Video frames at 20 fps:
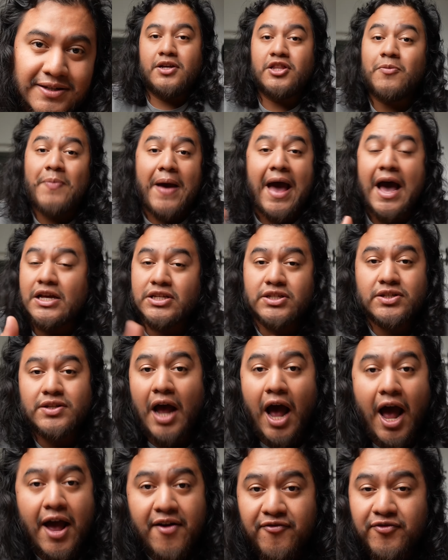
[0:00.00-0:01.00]
In the past,
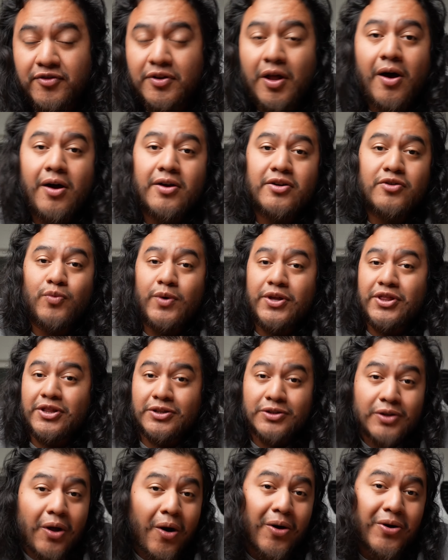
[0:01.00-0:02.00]
I've vlogged
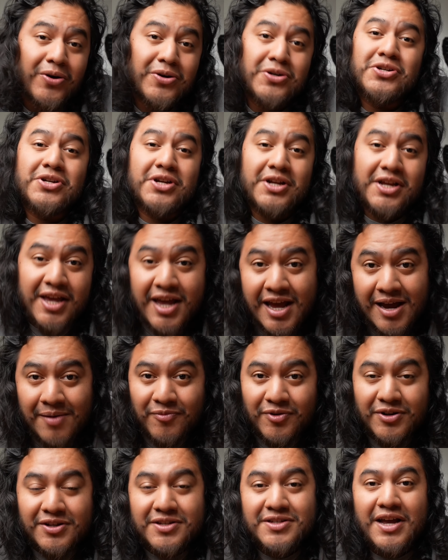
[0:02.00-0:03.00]
with large
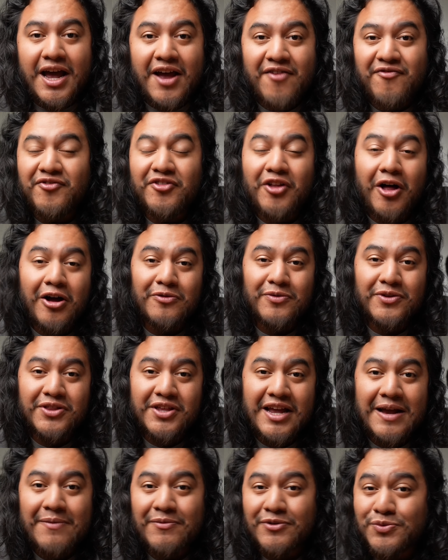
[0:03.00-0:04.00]
cameras. I've vlogged with
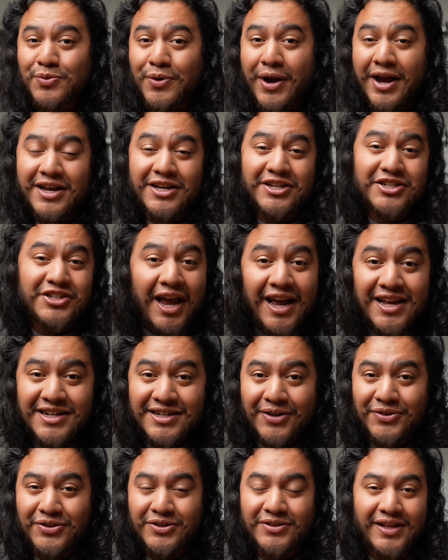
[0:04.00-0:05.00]
cameras where I could change
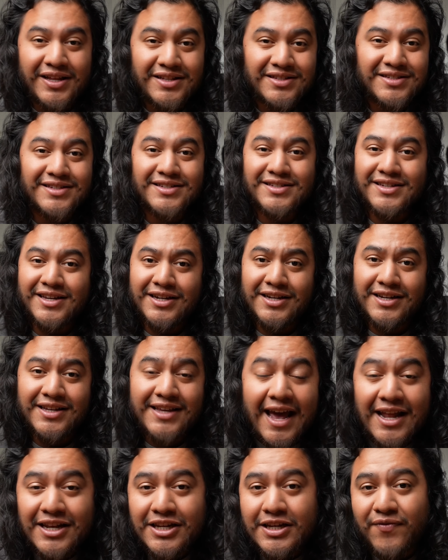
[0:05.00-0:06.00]
out the lenses and
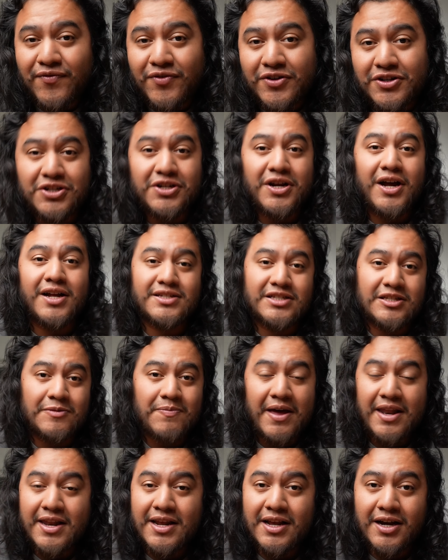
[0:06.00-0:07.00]
get different shots
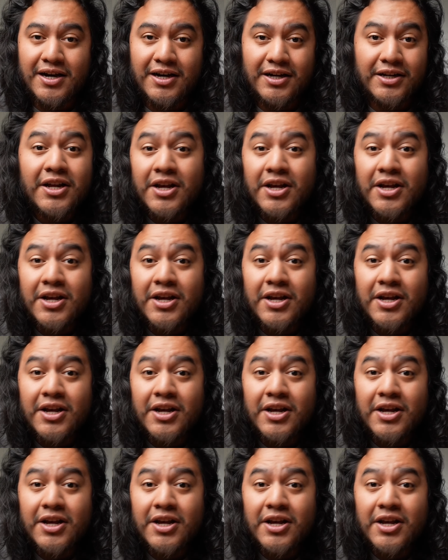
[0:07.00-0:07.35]
depending on